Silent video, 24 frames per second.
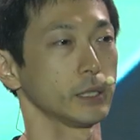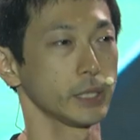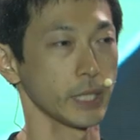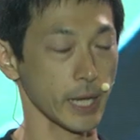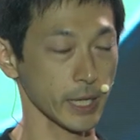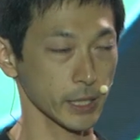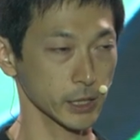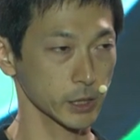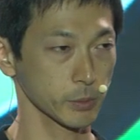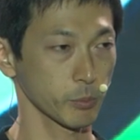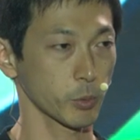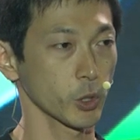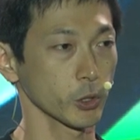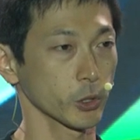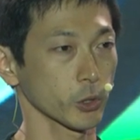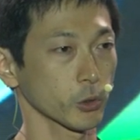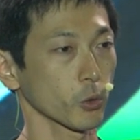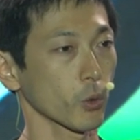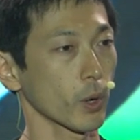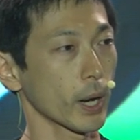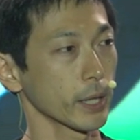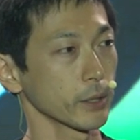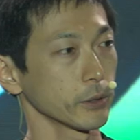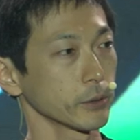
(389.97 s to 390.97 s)
exploiter
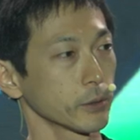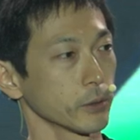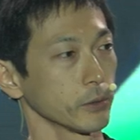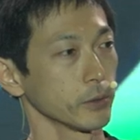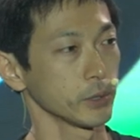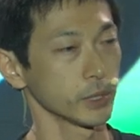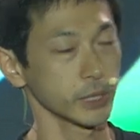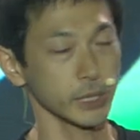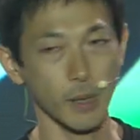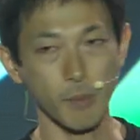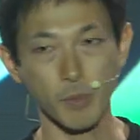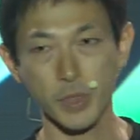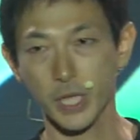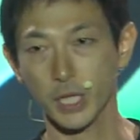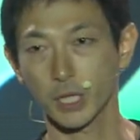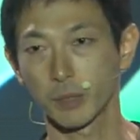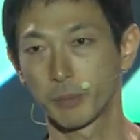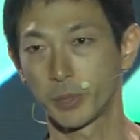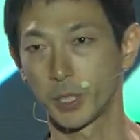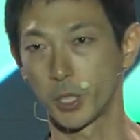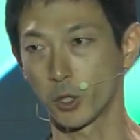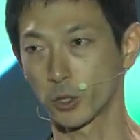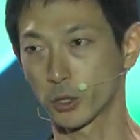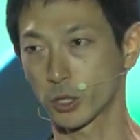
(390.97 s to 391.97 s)
tries to do something
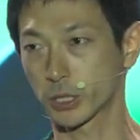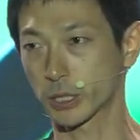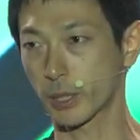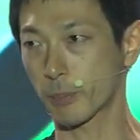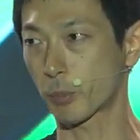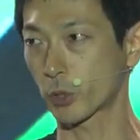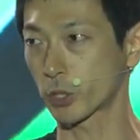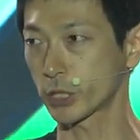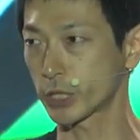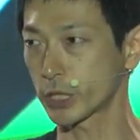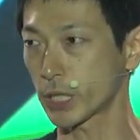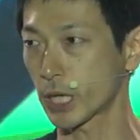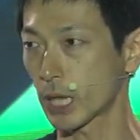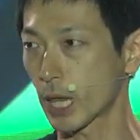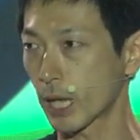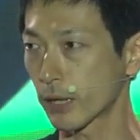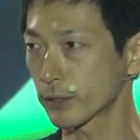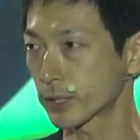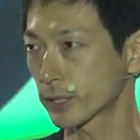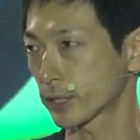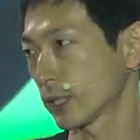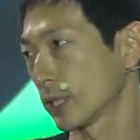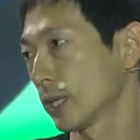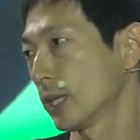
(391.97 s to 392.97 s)
beyond the policy
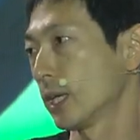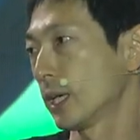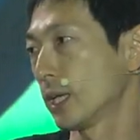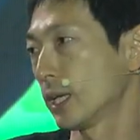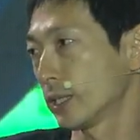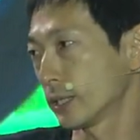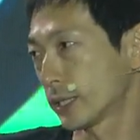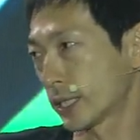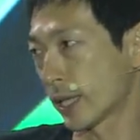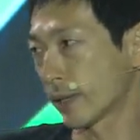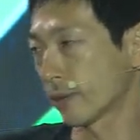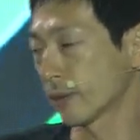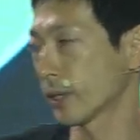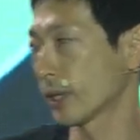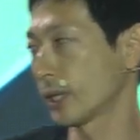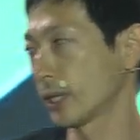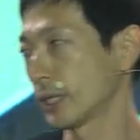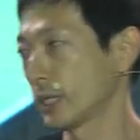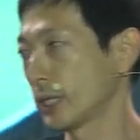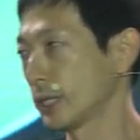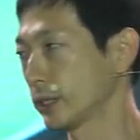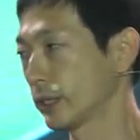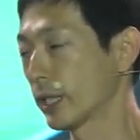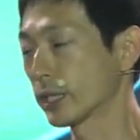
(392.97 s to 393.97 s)
allows, then
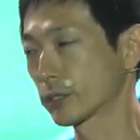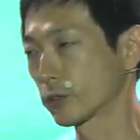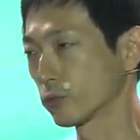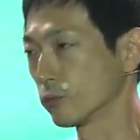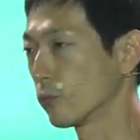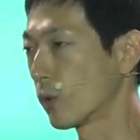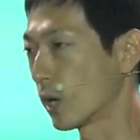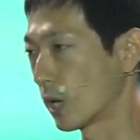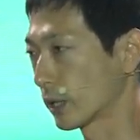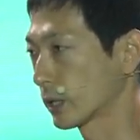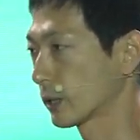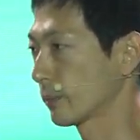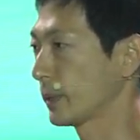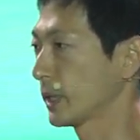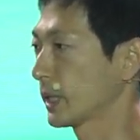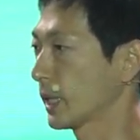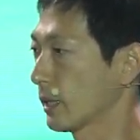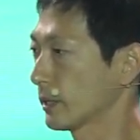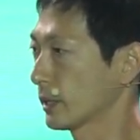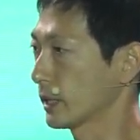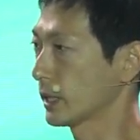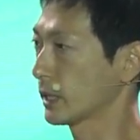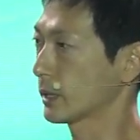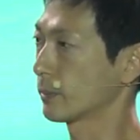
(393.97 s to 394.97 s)
it doesn't work
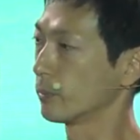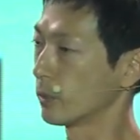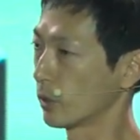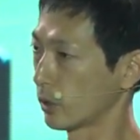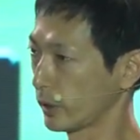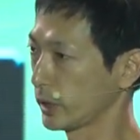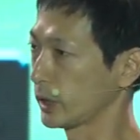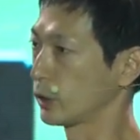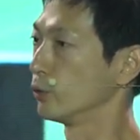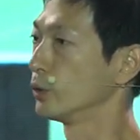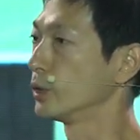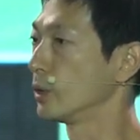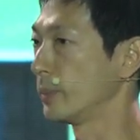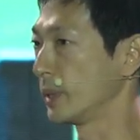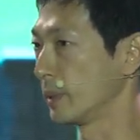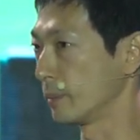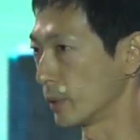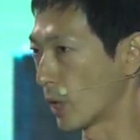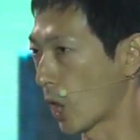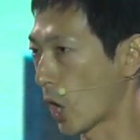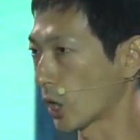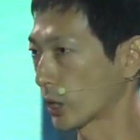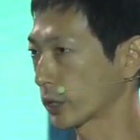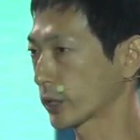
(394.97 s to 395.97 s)
because it would be
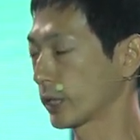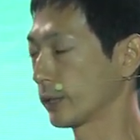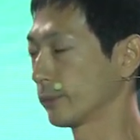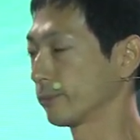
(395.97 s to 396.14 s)
blocked.